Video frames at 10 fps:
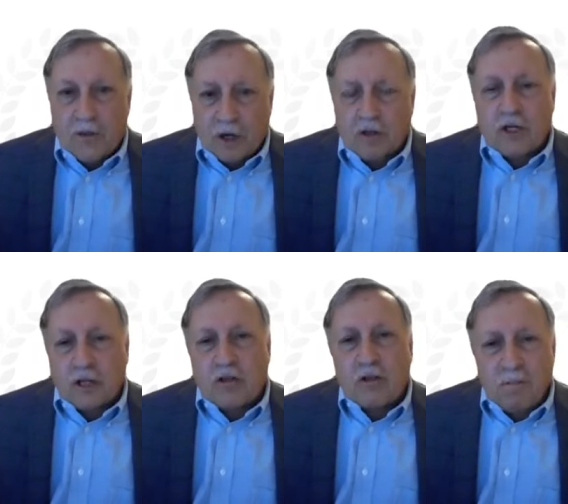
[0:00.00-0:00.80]
there are
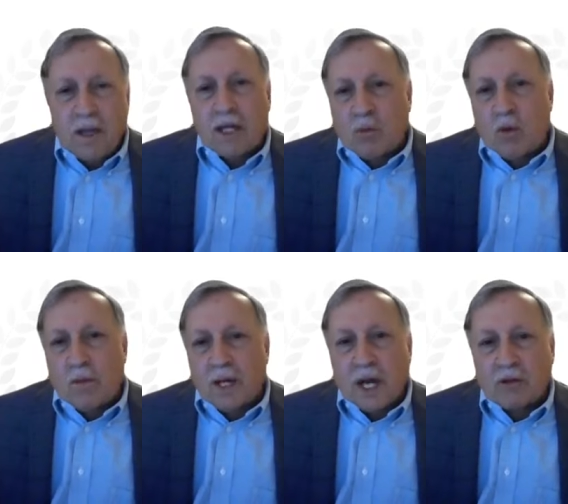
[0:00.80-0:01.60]
good men and
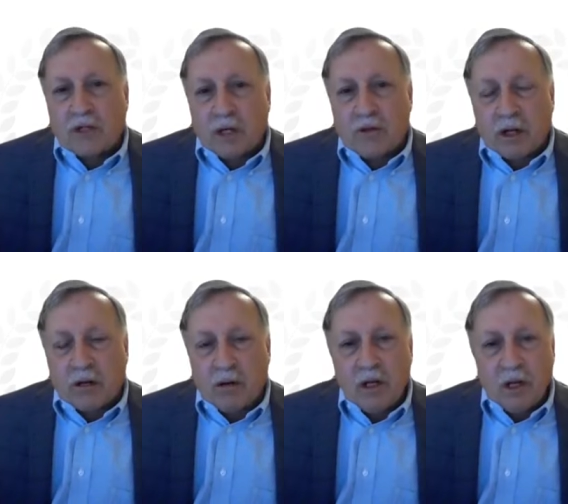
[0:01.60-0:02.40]
women out there that
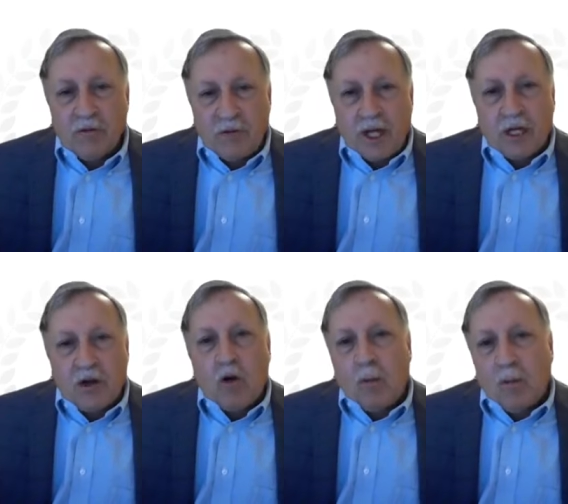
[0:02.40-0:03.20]
are fighting
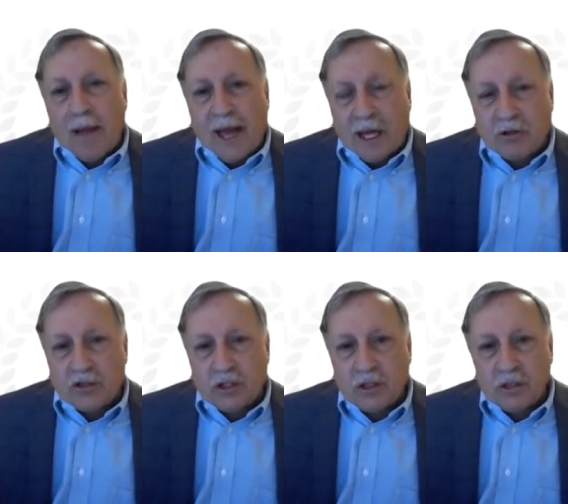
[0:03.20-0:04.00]
noble
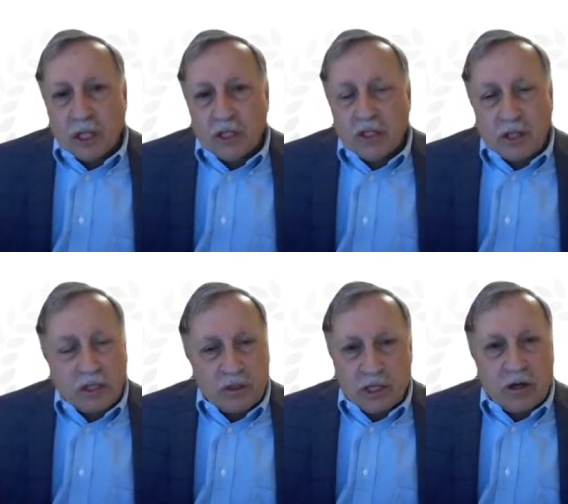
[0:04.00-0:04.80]
battles,
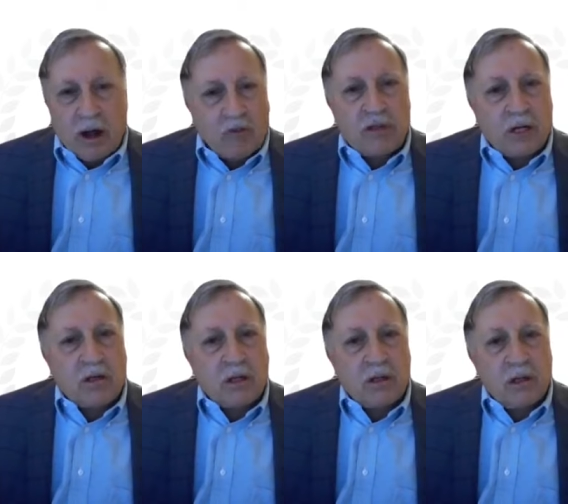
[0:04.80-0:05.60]
that are out there
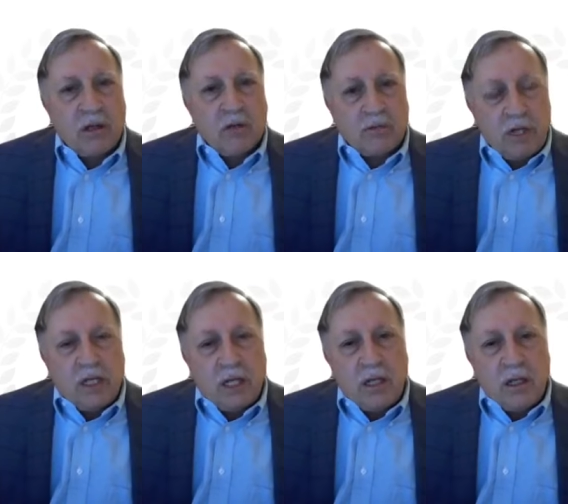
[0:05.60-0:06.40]
to
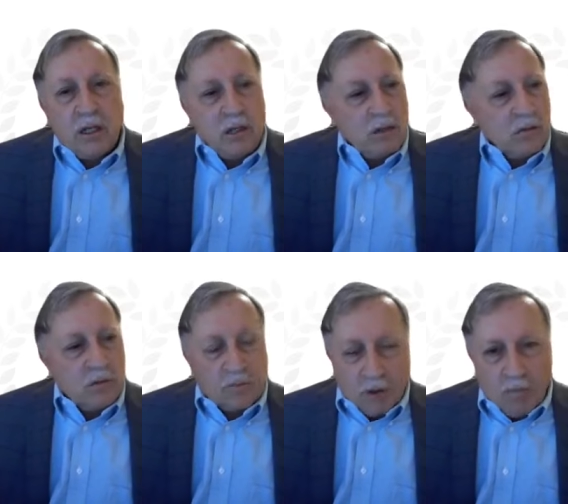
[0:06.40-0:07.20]
really
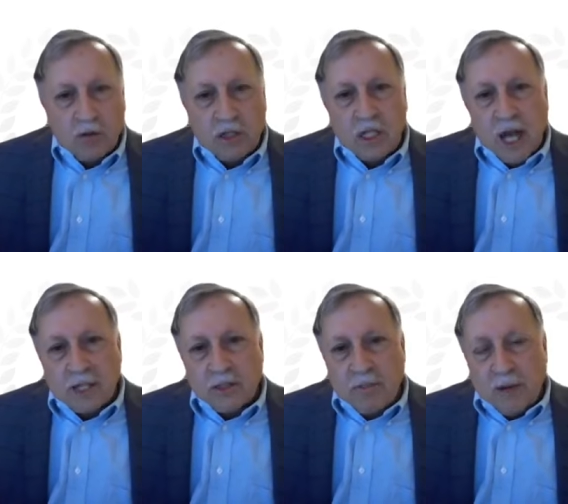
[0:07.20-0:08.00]
promote the
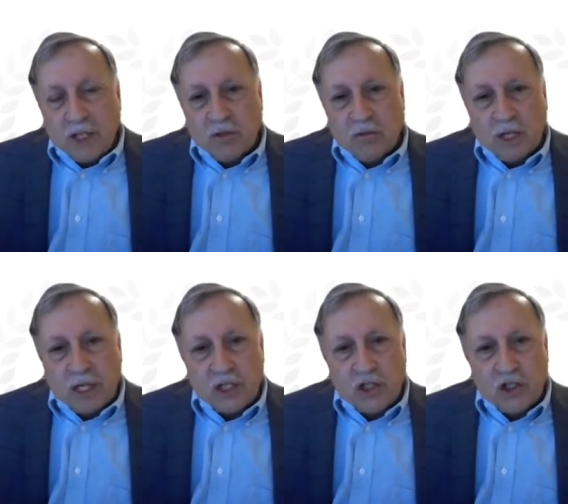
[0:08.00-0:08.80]
doctor-patient
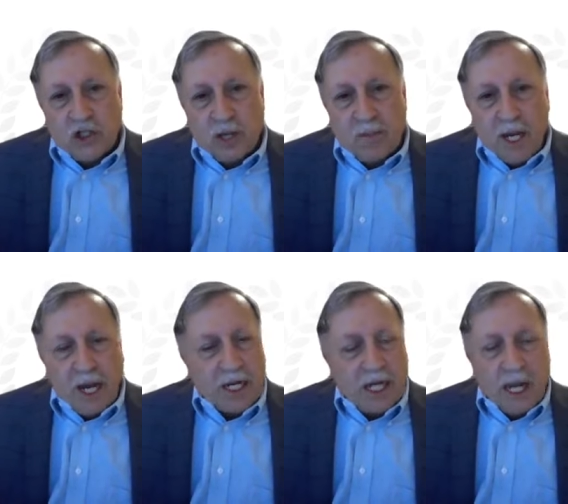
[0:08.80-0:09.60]
relationship
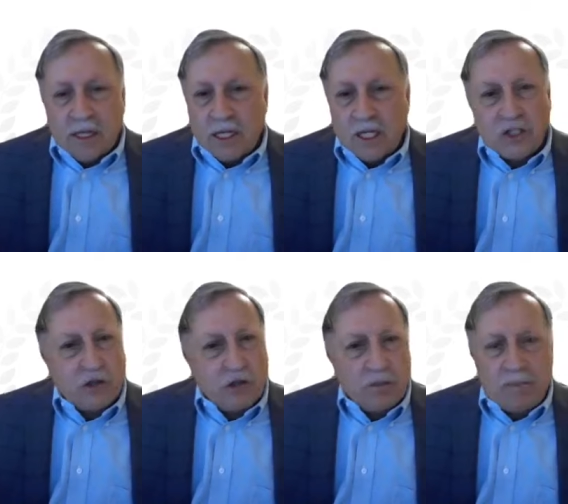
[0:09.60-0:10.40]
and get these
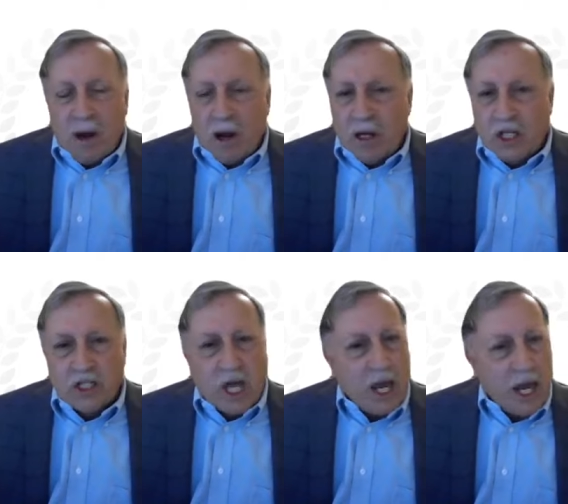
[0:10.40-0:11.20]
third parties
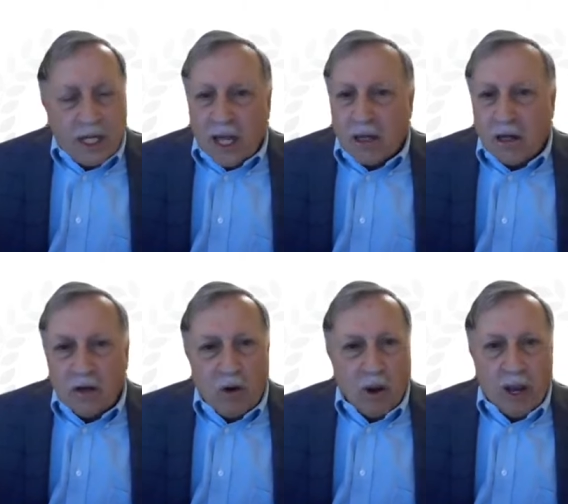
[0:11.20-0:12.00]
the heck out
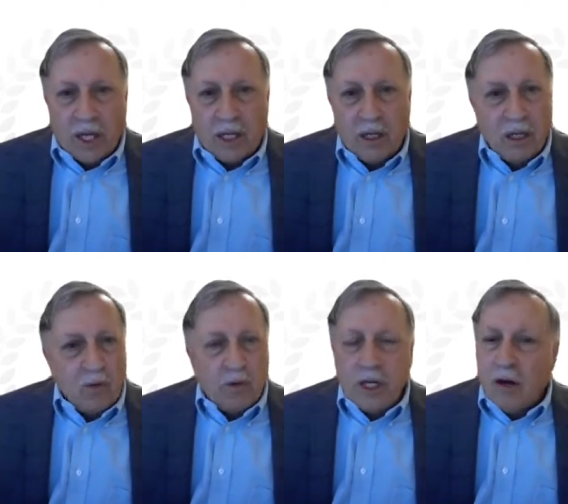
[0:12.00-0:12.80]
of the way.
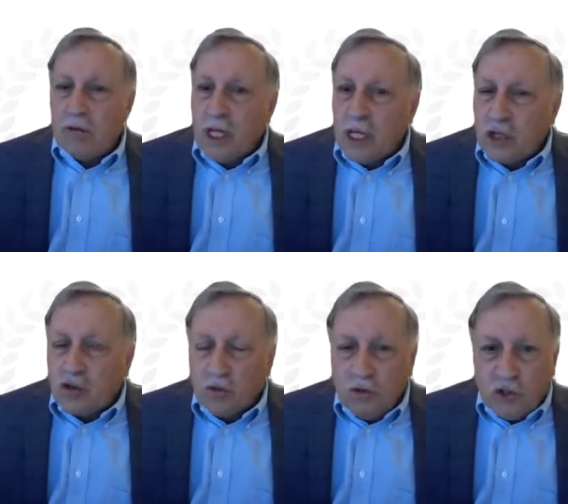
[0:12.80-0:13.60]
We don't need
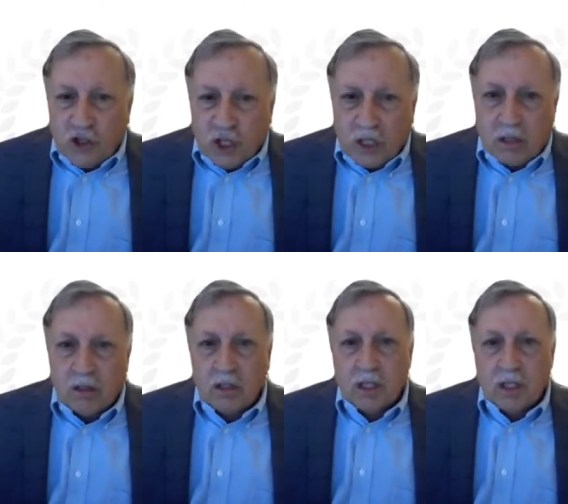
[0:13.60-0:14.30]
intrusion